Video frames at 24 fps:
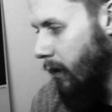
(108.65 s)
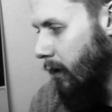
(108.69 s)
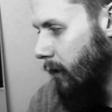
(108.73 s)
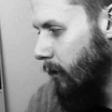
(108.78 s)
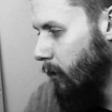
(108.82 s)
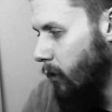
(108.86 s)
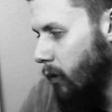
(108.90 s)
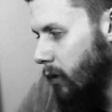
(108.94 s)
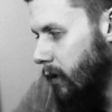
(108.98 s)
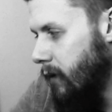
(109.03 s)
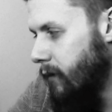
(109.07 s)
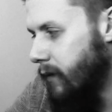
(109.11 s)

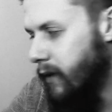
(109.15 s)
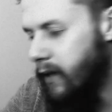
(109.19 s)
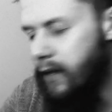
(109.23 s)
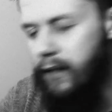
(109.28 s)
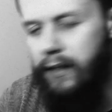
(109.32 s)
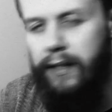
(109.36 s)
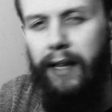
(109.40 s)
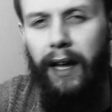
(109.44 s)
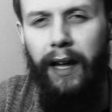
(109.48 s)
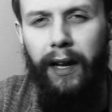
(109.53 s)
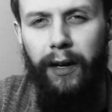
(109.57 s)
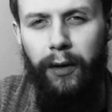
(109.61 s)
What even
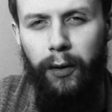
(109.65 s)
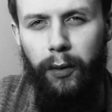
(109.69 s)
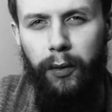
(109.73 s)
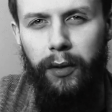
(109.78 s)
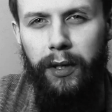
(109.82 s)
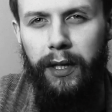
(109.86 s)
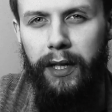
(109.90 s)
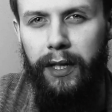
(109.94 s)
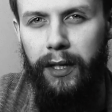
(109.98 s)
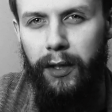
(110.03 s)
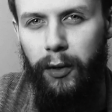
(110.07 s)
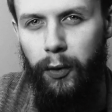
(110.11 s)
is that, New
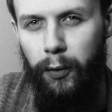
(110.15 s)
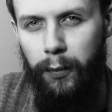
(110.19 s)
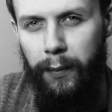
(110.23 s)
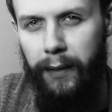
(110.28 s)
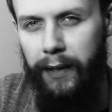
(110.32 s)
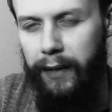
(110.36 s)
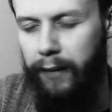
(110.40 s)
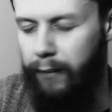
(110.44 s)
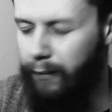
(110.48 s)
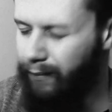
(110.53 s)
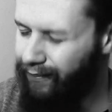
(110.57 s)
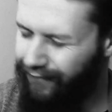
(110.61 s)
Year, New
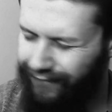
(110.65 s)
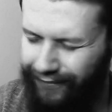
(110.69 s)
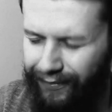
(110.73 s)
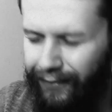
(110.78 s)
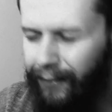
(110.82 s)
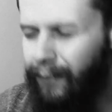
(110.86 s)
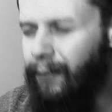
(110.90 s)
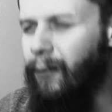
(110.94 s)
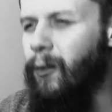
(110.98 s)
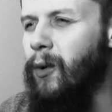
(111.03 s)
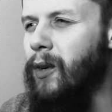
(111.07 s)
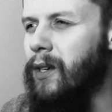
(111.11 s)
Me?
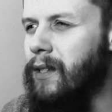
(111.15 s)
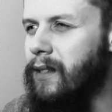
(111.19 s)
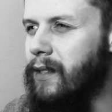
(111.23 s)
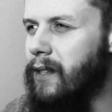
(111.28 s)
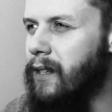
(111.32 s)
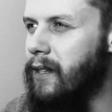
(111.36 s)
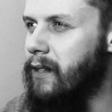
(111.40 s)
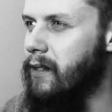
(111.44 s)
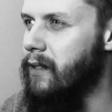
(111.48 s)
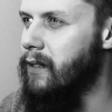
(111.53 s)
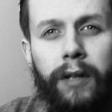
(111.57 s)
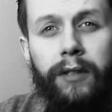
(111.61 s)
What is
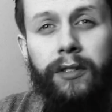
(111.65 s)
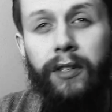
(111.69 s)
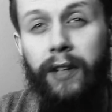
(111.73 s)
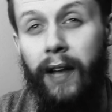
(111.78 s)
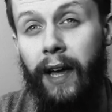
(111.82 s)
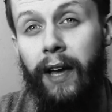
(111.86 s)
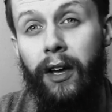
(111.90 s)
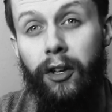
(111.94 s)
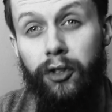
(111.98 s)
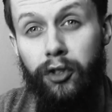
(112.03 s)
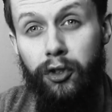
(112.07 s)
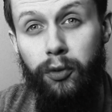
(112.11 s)
this? Today
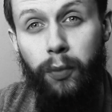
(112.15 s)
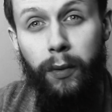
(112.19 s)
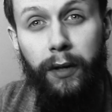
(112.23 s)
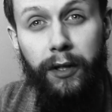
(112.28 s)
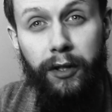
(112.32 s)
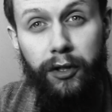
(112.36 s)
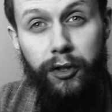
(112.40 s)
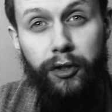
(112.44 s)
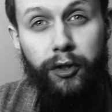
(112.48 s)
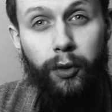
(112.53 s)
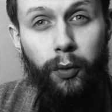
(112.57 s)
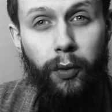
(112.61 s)
I just wanted
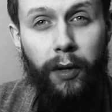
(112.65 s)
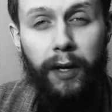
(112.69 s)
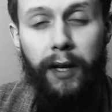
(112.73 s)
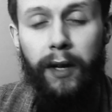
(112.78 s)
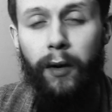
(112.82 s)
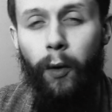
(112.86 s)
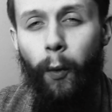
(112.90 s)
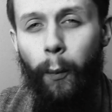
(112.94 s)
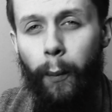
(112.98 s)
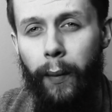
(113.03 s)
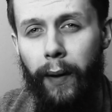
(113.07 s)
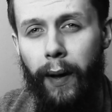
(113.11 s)
to talk a
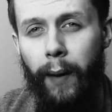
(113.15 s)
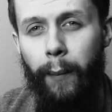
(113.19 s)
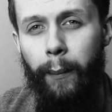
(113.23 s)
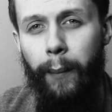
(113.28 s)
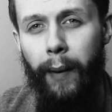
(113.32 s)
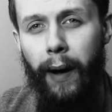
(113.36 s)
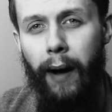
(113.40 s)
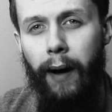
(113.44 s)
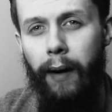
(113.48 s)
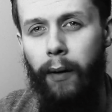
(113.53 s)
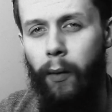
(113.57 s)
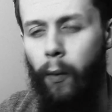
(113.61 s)
little bit
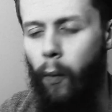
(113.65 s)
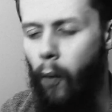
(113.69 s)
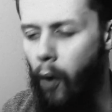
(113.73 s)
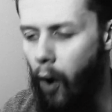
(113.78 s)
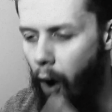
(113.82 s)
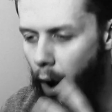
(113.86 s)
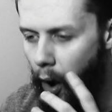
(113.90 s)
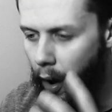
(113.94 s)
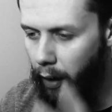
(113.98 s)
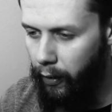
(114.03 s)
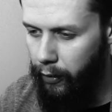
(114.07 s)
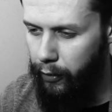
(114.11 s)
about
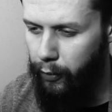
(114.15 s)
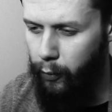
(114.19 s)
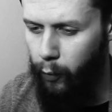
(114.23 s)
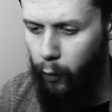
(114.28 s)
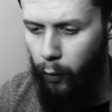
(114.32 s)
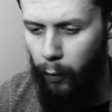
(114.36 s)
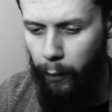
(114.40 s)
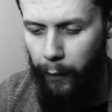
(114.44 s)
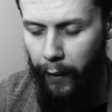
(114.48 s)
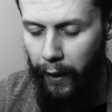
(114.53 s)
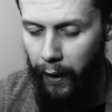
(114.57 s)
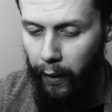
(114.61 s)
what I
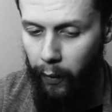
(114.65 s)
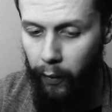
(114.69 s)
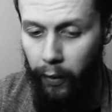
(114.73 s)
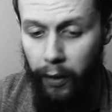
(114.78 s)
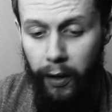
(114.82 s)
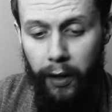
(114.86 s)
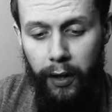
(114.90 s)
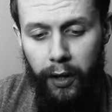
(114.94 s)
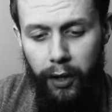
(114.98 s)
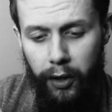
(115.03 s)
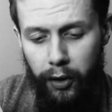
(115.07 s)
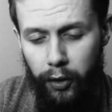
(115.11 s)
thought about
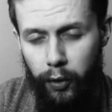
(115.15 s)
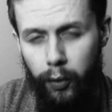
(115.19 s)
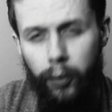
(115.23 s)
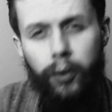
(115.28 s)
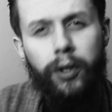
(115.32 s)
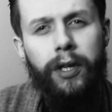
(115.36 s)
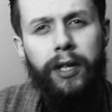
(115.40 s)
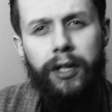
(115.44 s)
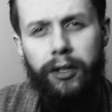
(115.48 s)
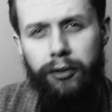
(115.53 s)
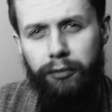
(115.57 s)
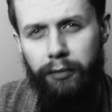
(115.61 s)
New
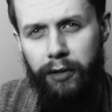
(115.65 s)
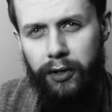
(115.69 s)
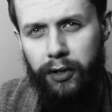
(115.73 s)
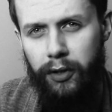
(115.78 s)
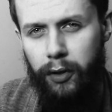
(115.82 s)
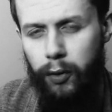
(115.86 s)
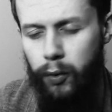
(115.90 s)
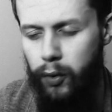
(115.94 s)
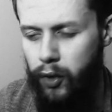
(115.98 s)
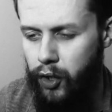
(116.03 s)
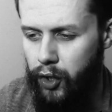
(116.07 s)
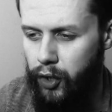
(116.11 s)
Year's
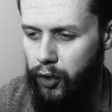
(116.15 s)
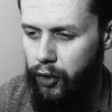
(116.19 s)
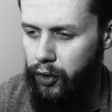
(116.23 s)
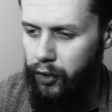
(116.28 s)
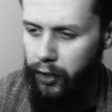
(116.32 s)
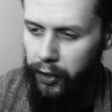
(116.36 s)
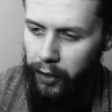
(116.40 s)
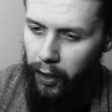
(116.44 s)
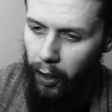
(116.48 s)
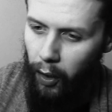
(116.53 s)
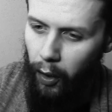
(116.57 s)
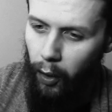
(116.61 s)
resolutions
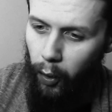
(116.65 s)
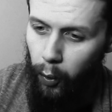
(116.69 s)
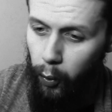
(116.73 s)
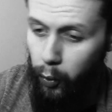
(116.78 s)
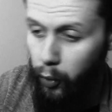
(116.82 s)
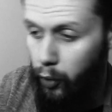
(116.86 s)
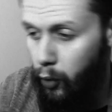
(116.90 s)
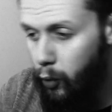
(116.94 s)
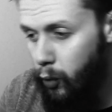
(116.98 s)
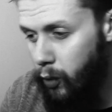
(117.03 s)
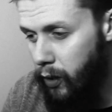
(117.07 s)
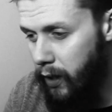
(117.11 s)
and the whole
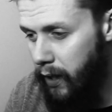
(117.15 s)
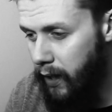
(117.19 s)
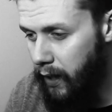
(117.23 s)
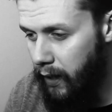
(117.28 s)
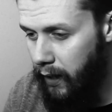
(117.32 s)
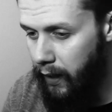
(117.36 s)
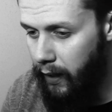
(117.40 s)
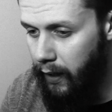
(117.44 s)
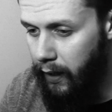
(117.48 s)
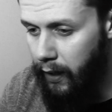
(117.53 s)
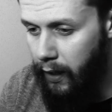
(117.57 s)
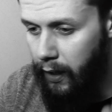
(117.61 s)
New
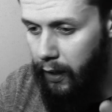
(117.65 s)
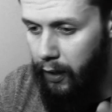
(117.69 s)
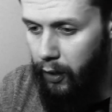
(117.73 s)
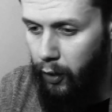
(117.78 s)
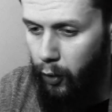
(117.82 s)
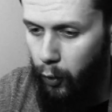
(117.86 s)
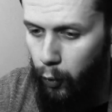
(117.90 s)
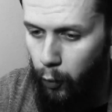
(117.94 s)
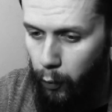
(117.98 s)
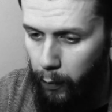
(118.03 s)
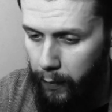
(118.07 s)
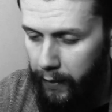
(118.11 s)
Year,
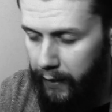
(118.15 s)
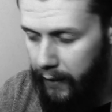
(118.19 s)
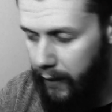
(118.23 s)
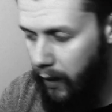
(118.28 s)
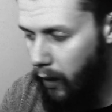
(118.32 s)
New Me